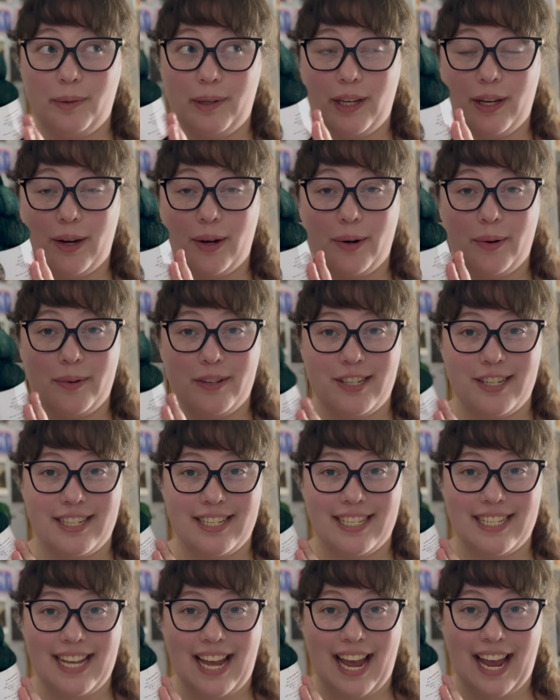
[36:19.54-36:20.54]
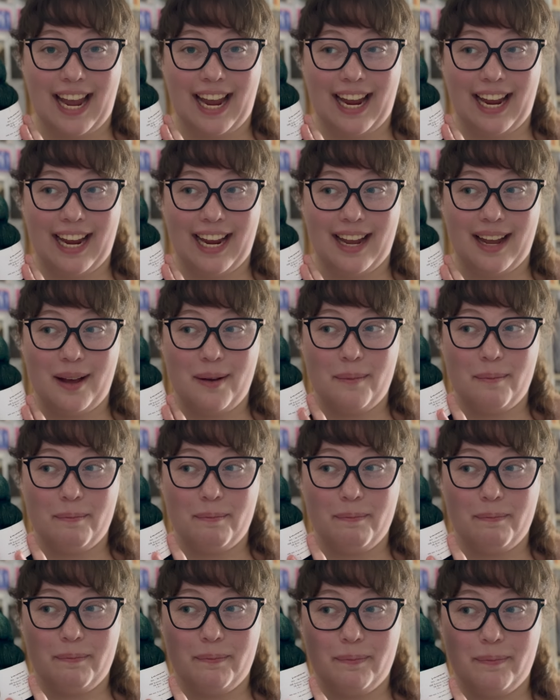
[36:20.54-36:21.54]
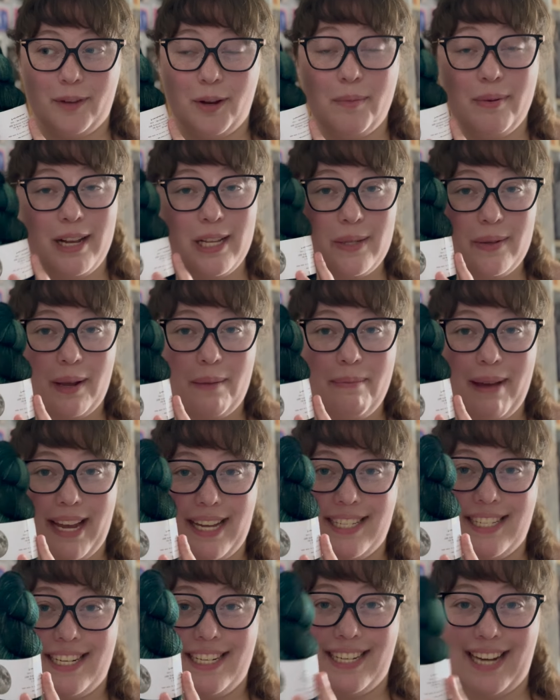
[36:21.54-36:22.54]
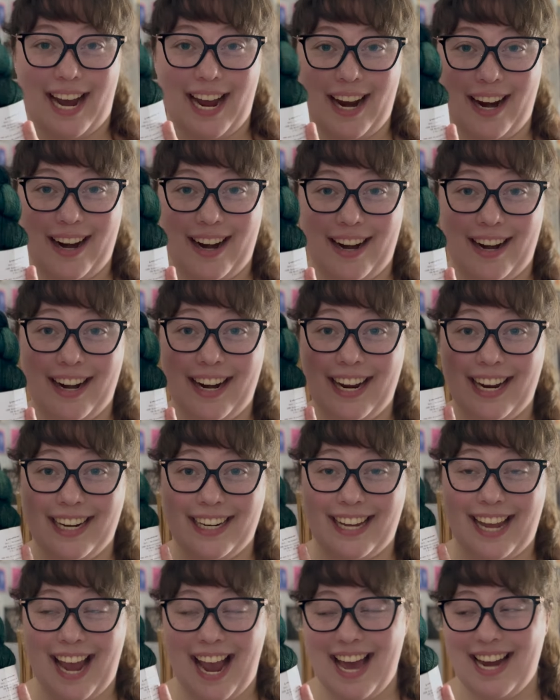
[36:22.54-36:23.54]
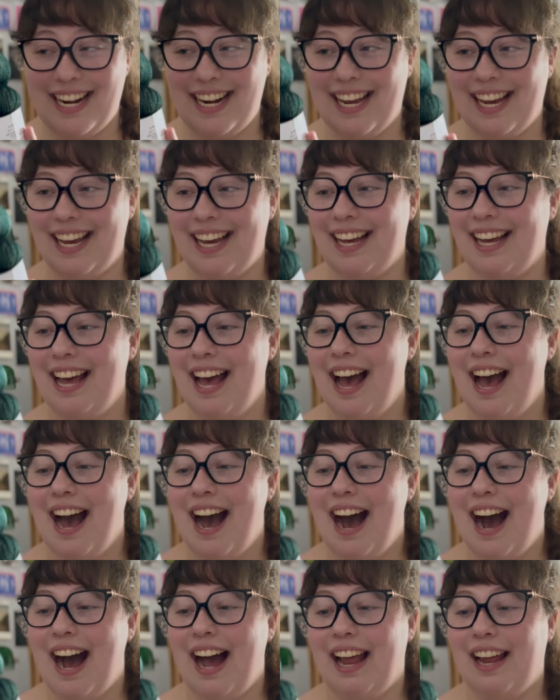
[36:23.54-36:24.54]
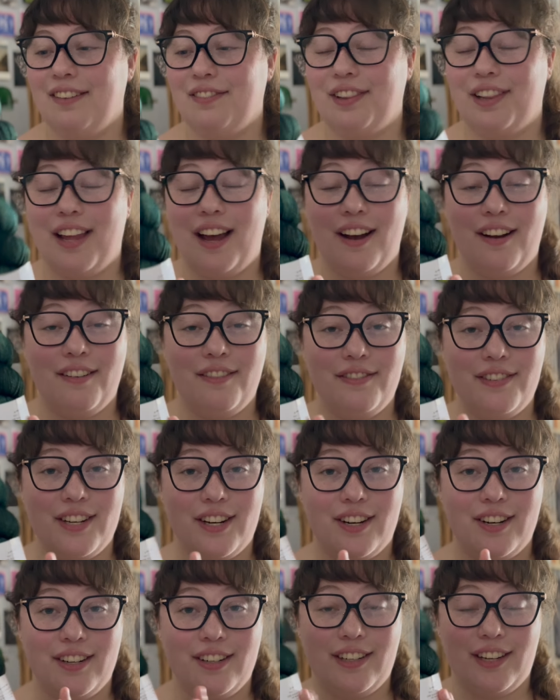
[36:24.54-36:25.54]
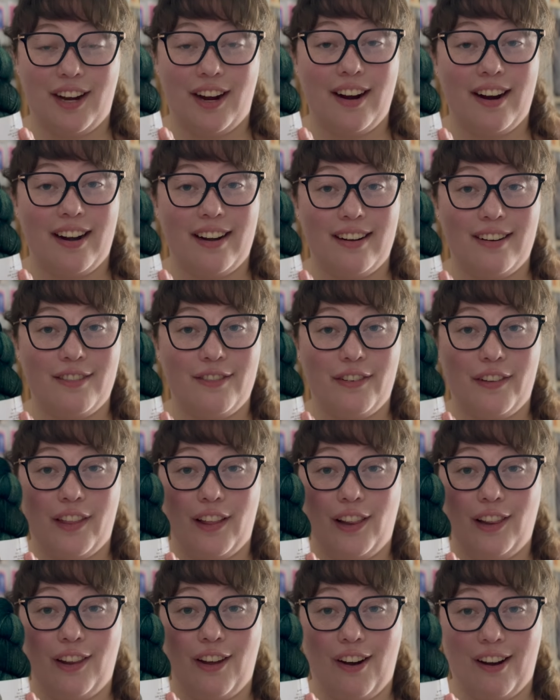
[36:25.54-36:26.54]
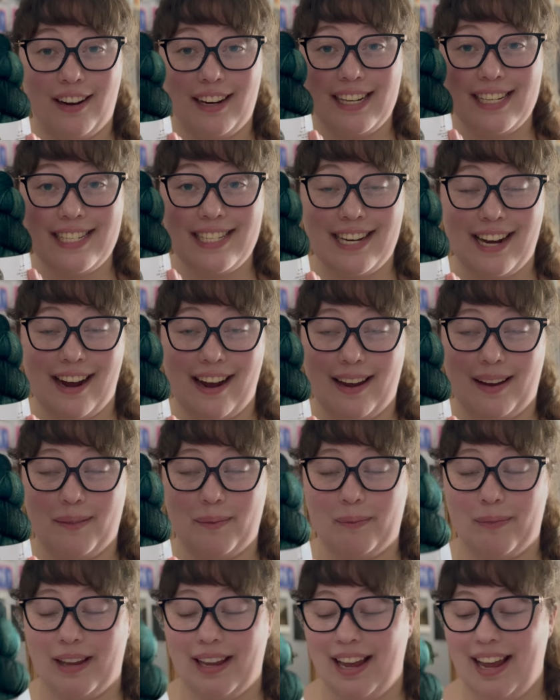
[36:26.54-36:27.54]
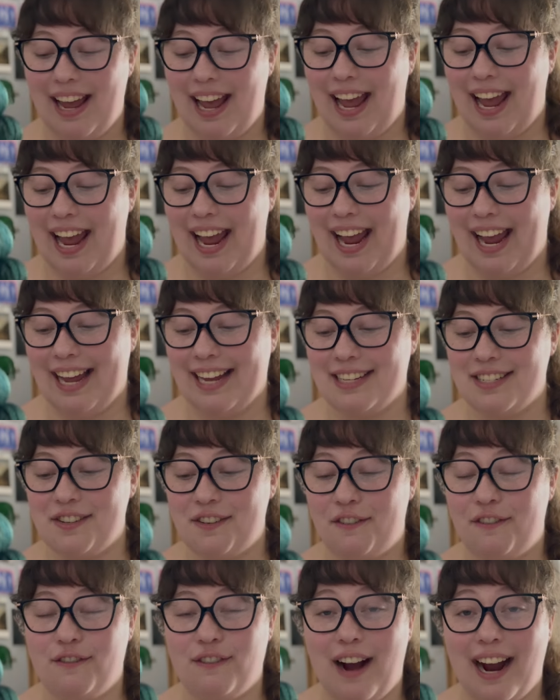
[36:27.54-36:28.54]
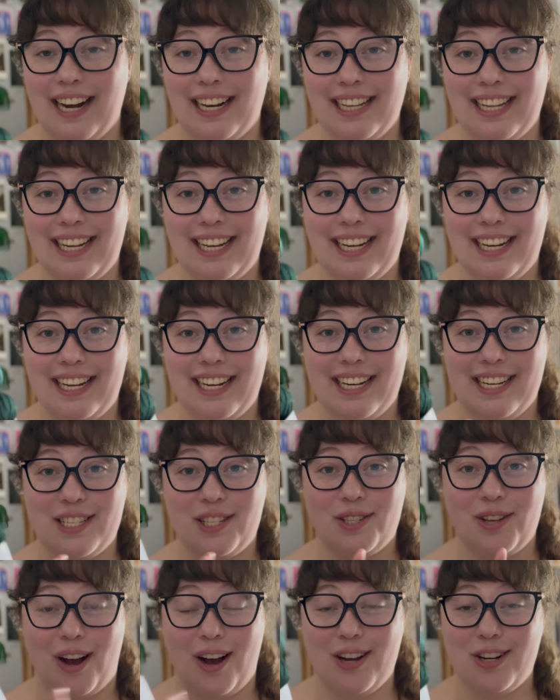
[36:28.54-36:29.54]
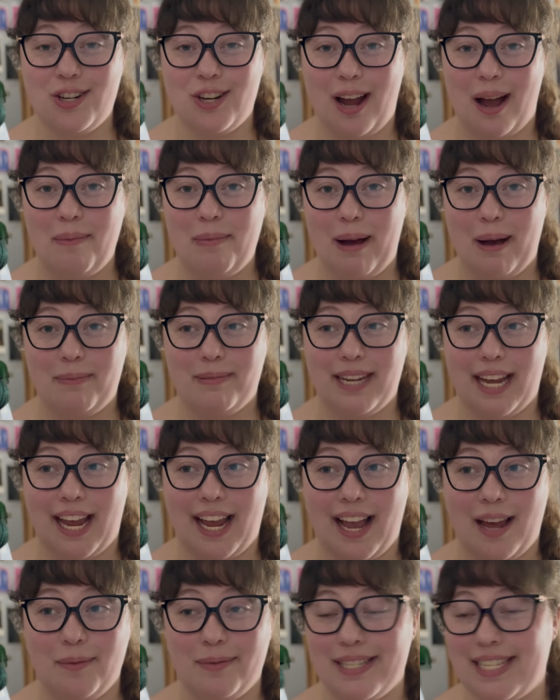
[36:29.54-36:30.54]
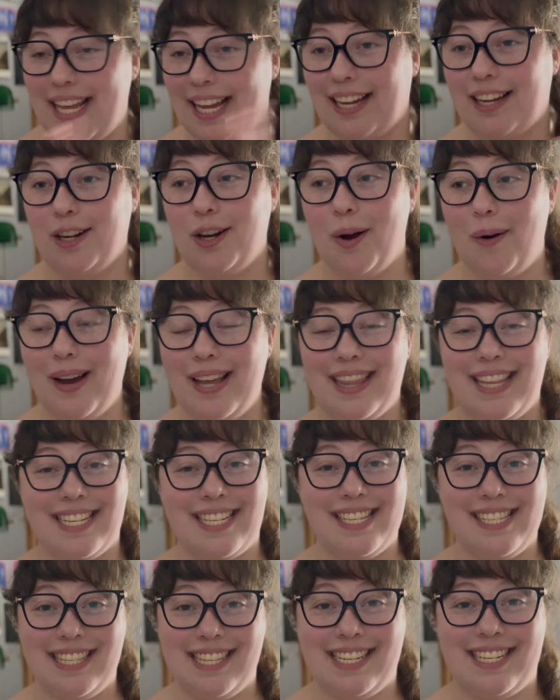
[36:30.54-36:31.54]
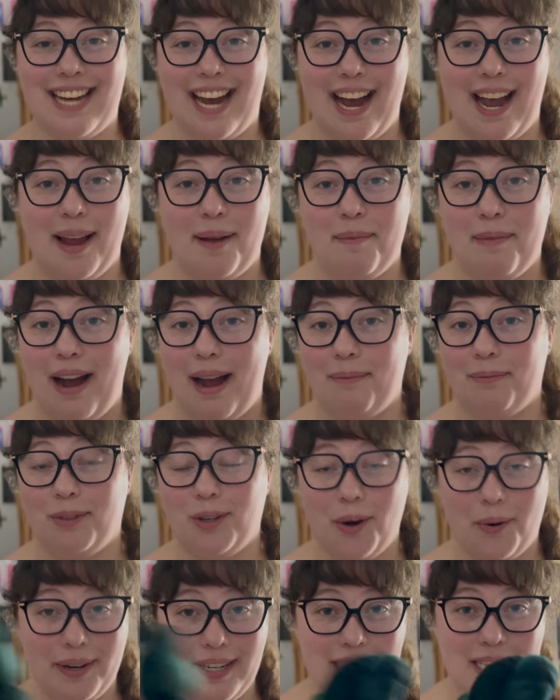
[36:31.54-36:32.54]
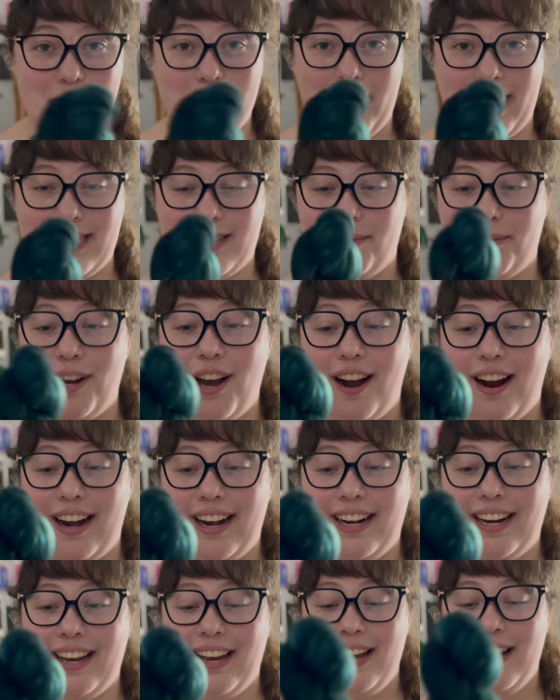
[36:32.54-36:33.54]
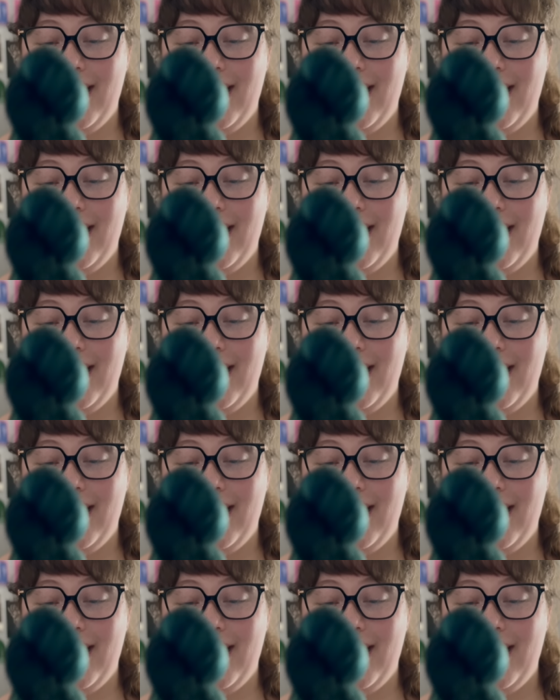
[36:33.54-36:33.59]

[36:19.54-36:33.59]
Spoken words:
Co., which is a New Brunswick-based dyer in Canada. I have loved her yarn for the longest time, and finally saw a shop update and was like, you know what, this is the time, I'm going to buy some yarn.